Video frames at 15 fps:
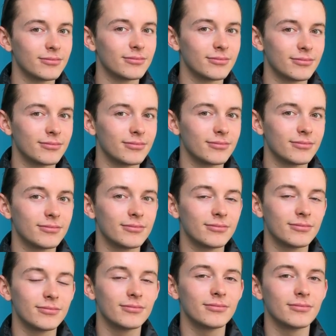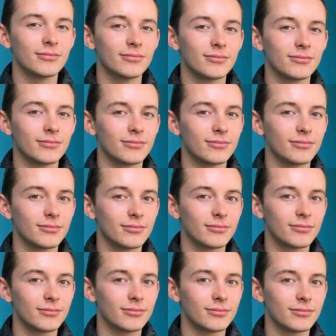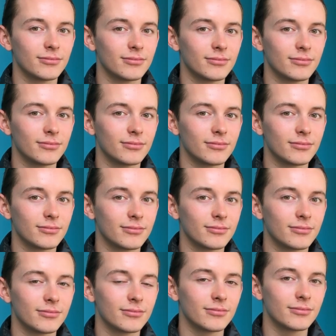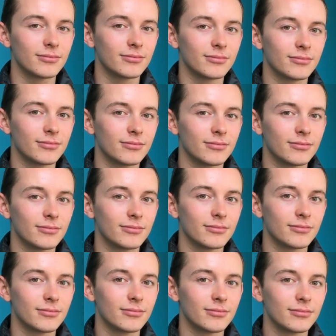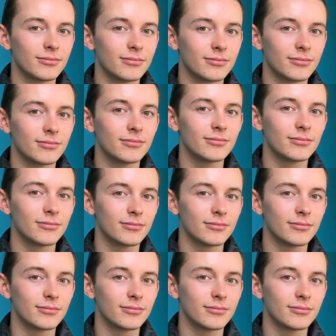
The person shown says nothing.